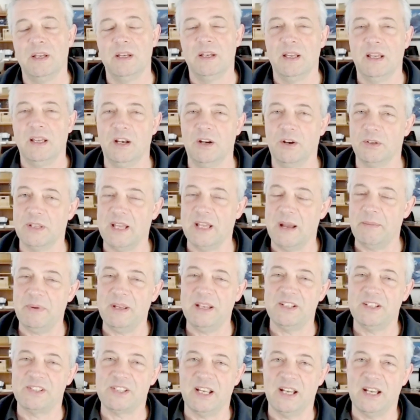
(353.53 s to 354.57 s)
You know, that being
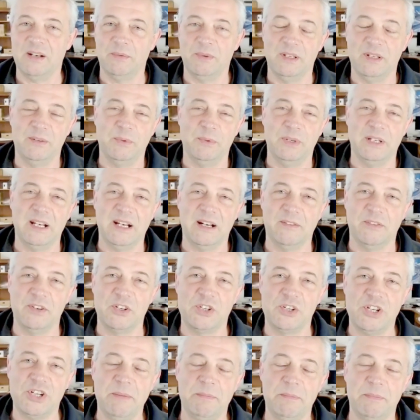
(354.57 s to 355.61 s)
said, we did have a Jeep